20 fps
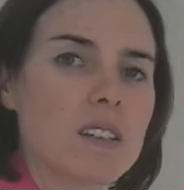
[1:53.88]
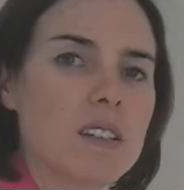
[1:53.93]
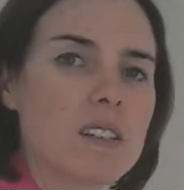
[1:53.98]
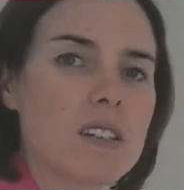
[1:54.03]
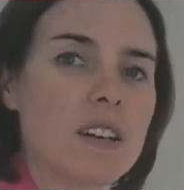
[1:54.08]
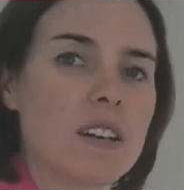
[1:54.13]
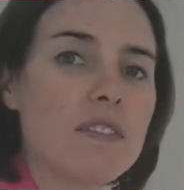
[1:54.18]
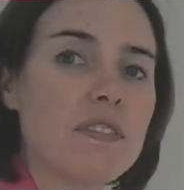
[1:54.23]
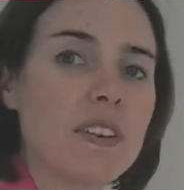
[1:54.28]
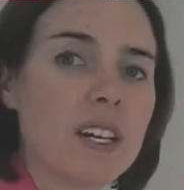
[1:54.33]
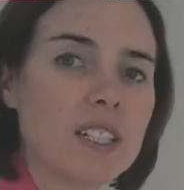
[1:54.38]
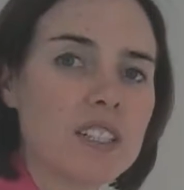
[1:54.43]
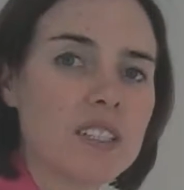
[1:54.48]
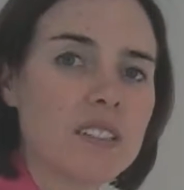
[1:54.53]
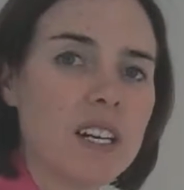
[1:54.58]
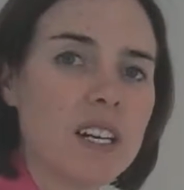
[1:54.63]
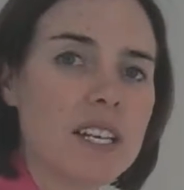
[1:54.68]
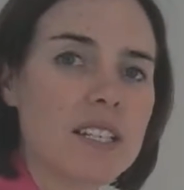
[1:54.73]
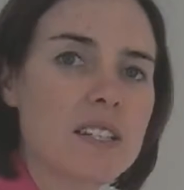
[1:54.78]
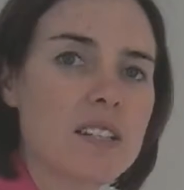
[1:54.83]
So I've
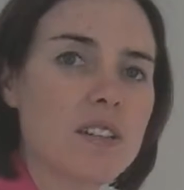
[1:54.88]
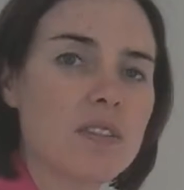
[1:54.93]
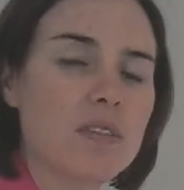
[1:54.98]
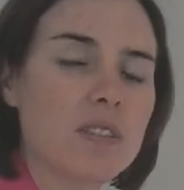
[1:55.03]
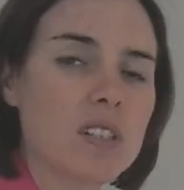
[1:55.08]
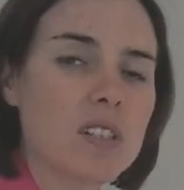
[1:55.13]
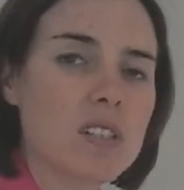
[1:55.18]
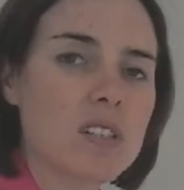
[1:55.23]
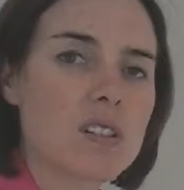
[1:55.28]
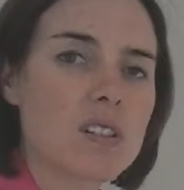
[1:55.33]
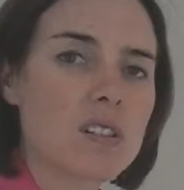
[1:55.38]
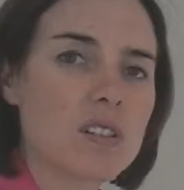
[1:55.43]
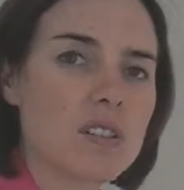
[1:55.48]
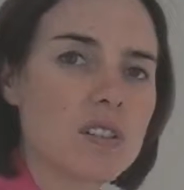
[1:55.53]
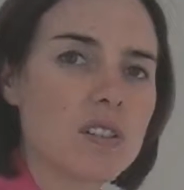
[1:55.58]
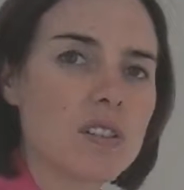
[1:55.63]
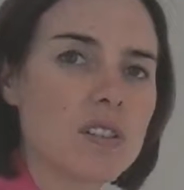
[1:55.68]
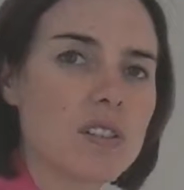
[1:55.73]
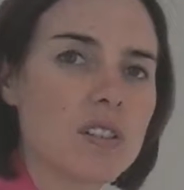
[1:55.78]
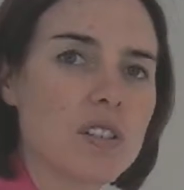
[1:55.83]
factorised the first
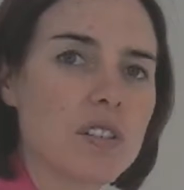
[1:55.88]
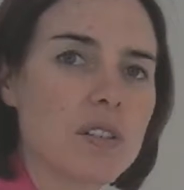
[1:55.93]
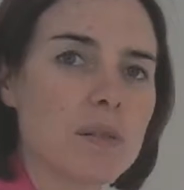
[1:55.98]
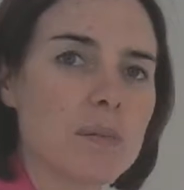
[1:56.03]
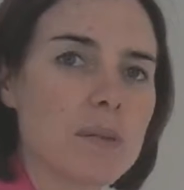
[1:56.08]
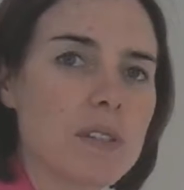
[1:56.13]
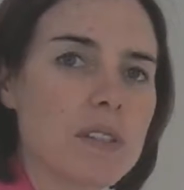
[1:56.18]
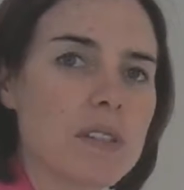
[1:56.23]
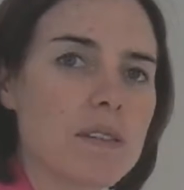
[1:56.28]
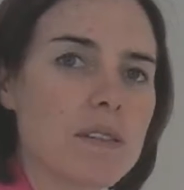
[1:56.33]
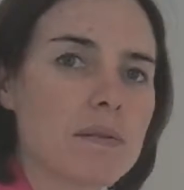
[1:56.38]
2 terms.